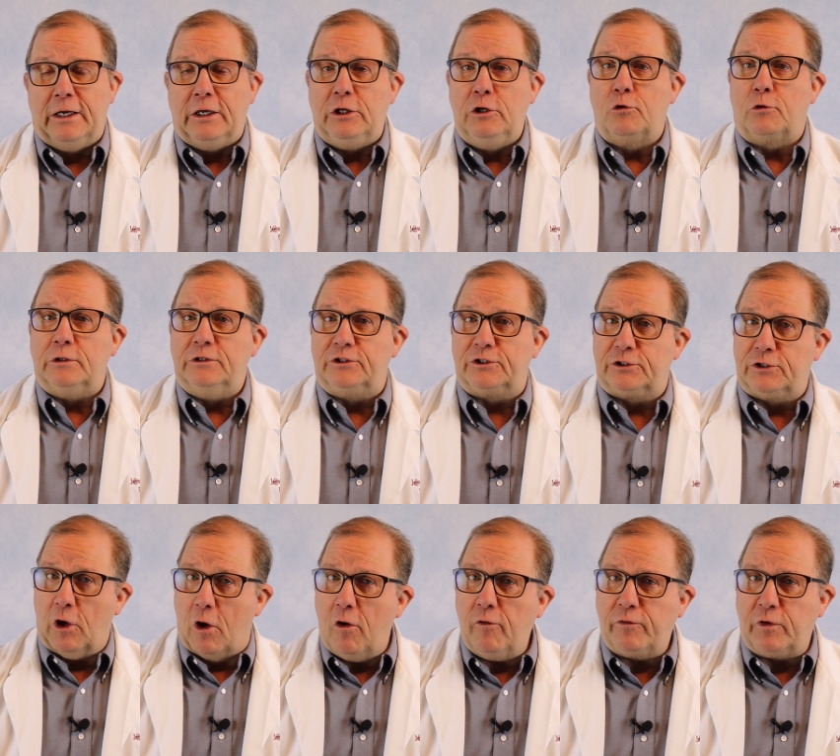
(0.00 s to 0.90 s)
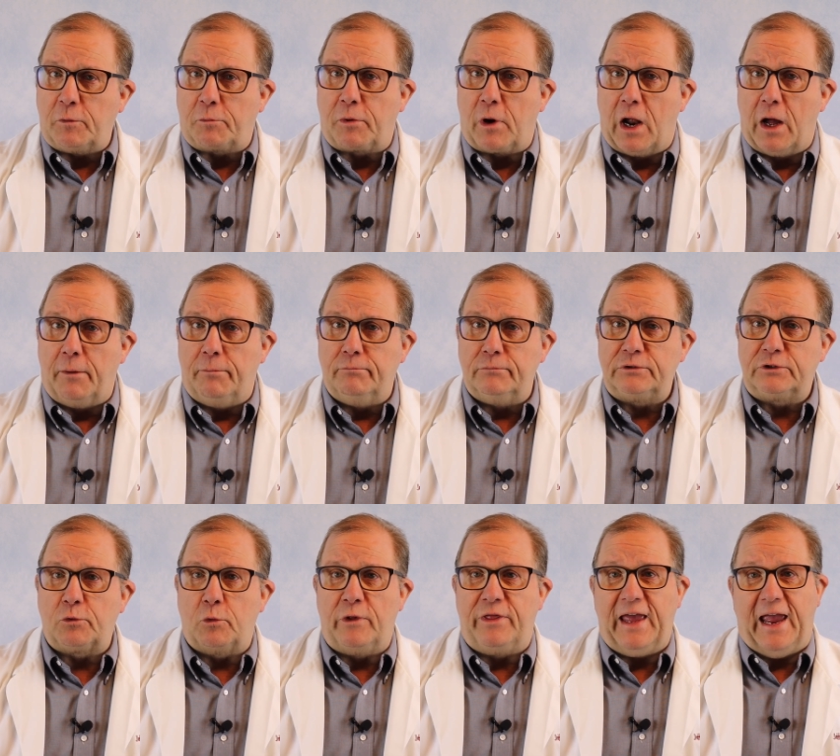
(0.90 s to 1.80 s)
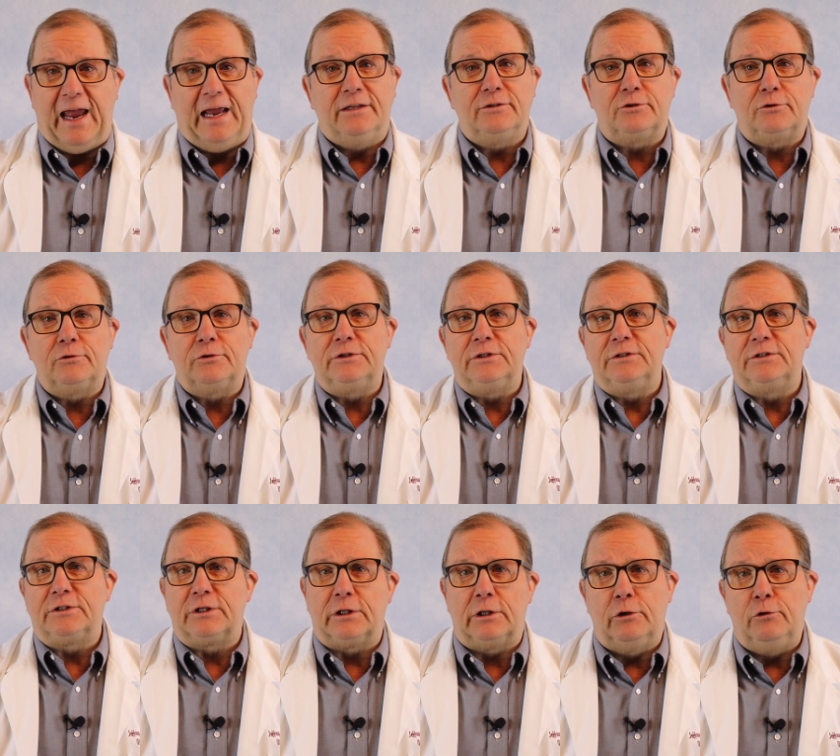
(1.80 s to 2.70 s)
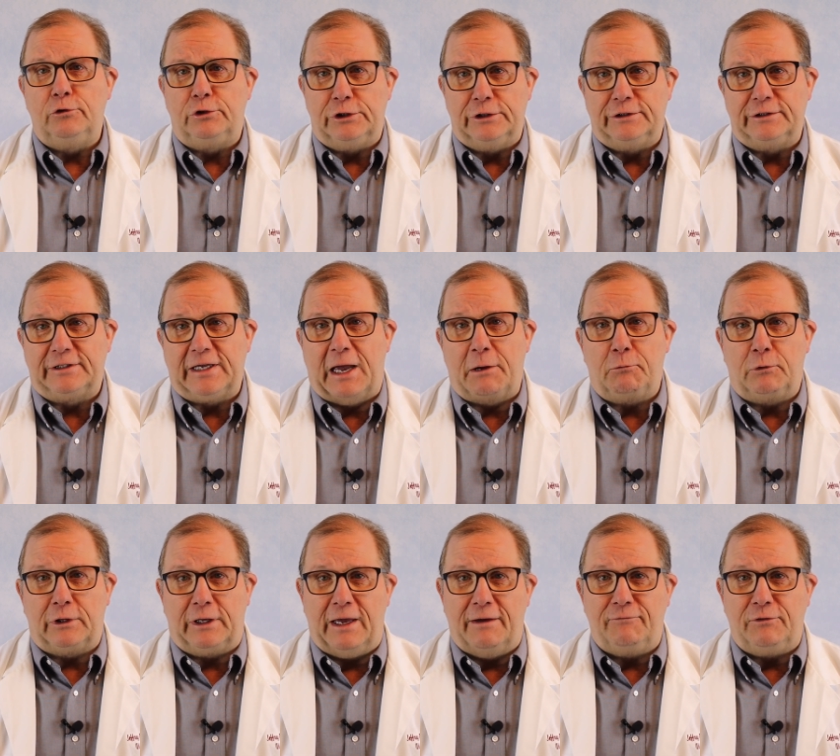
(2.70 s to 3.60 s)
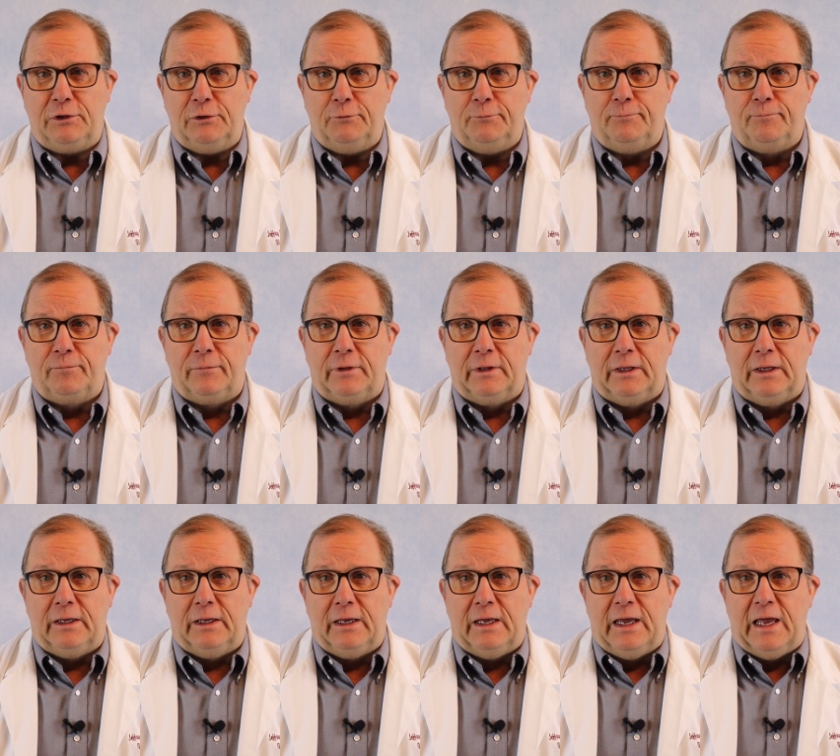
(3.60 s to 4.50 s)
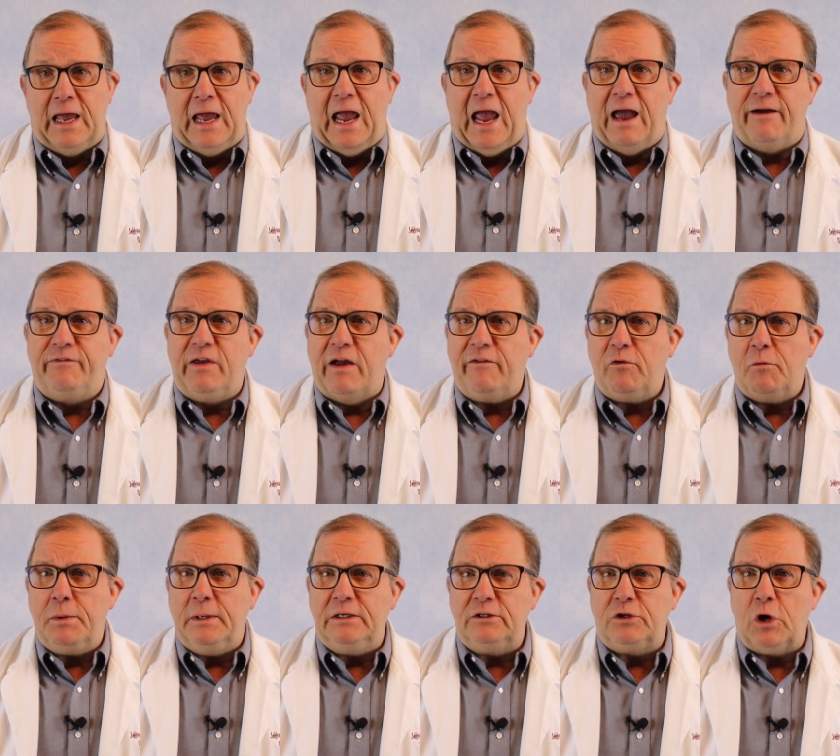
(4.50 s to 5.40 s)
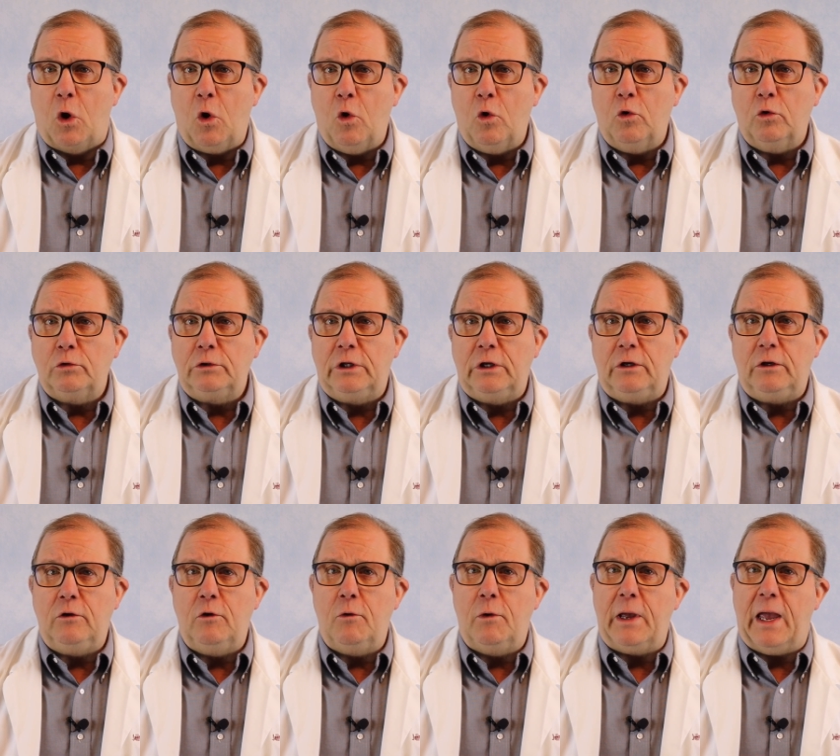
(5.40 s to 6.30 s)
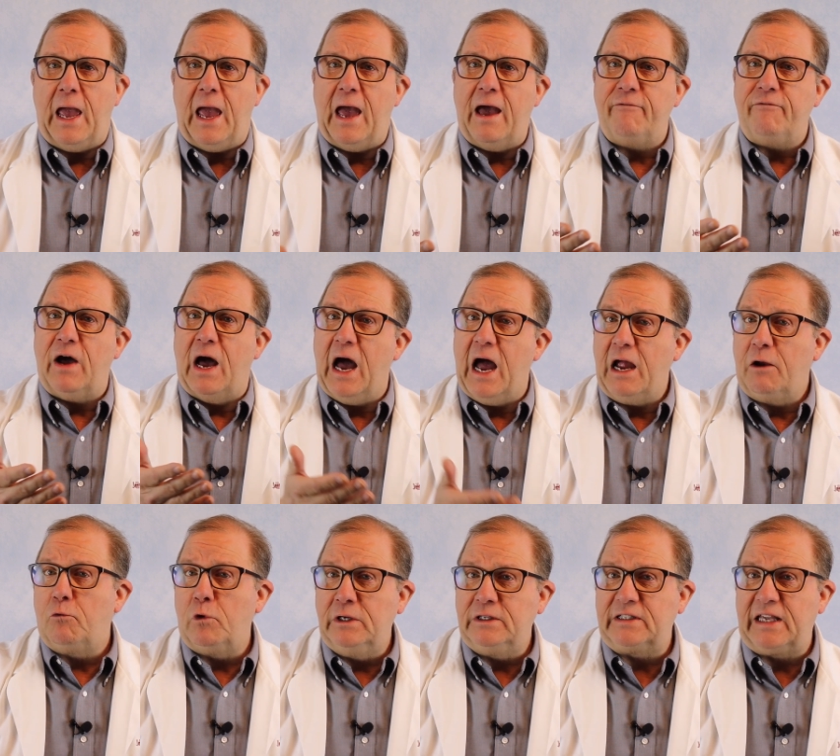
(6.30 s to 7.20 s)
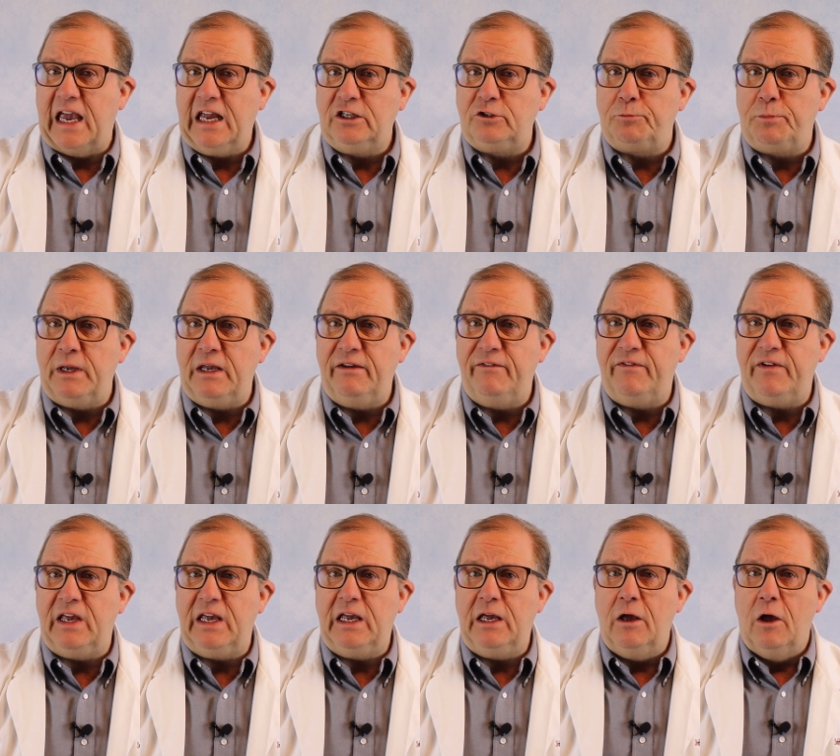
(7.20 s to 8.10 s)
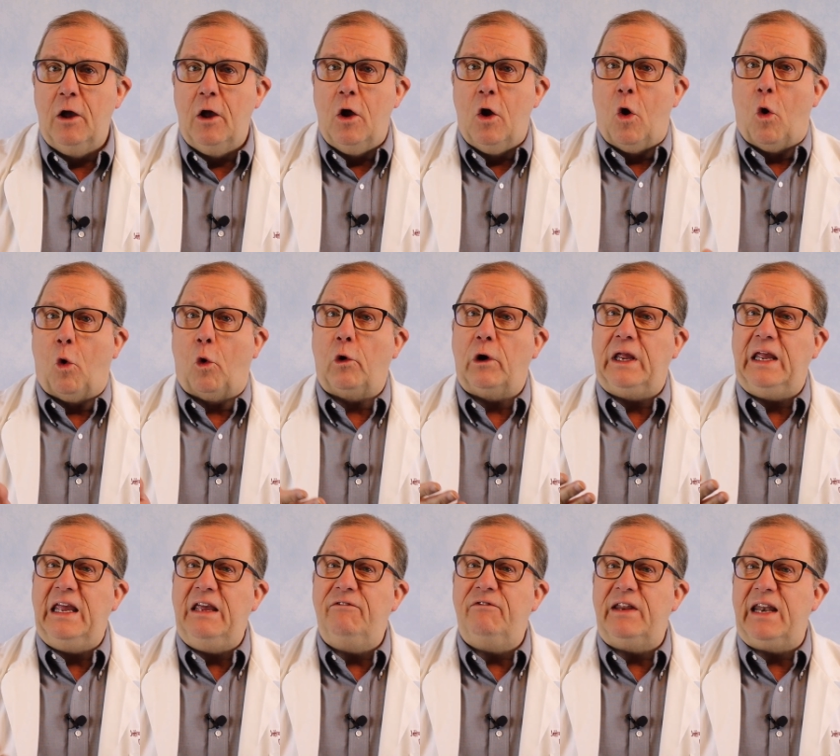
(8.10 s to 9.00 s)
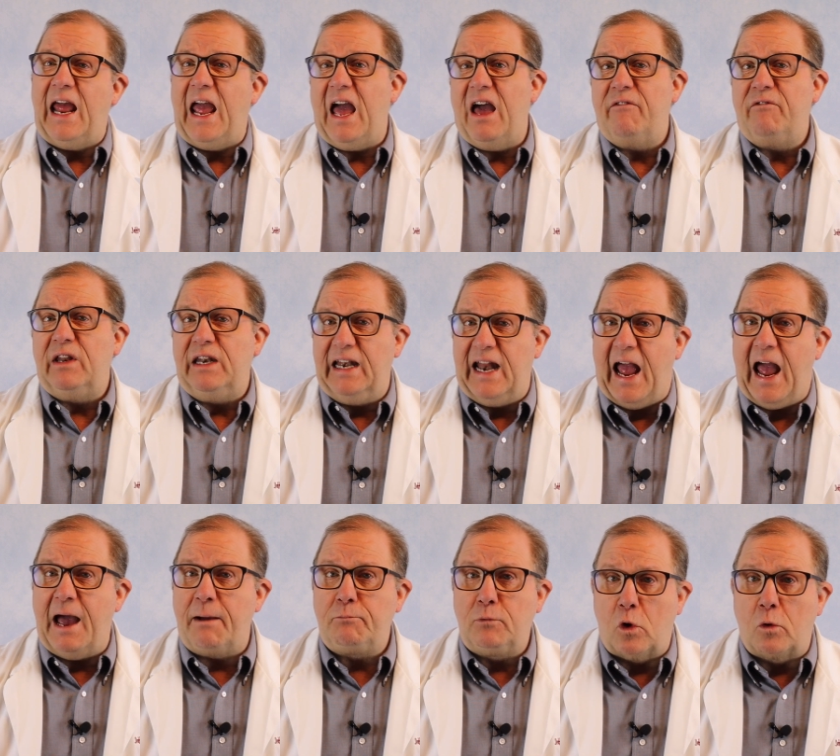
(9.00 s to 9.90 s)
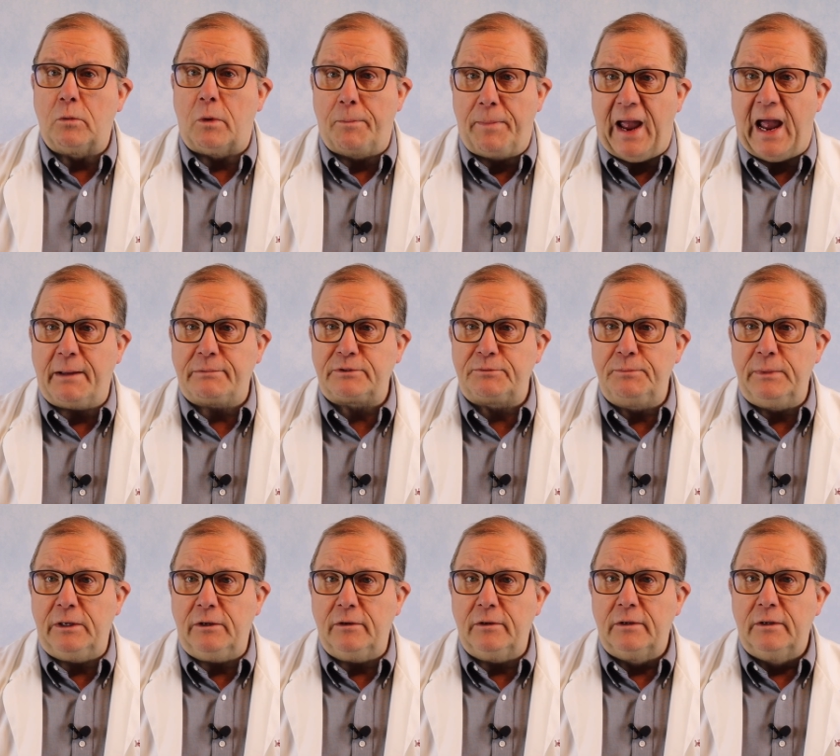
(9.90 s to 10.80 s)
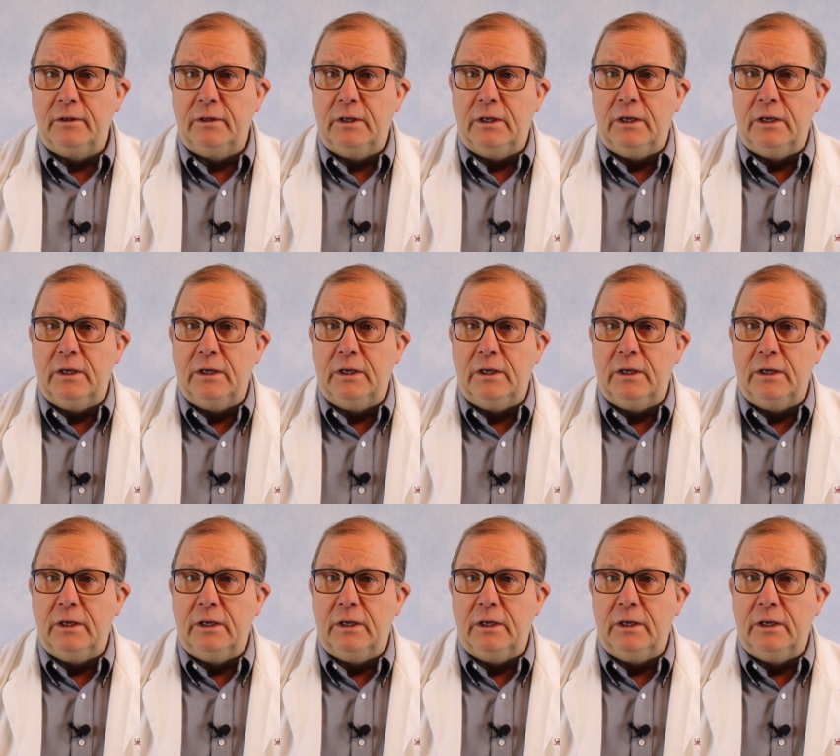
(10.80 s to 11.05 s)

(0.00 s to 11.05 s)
You can solve your problems with answers and solutions I will give you. Have you ever been told you have high risk HPV or even have an abnormal pap smear?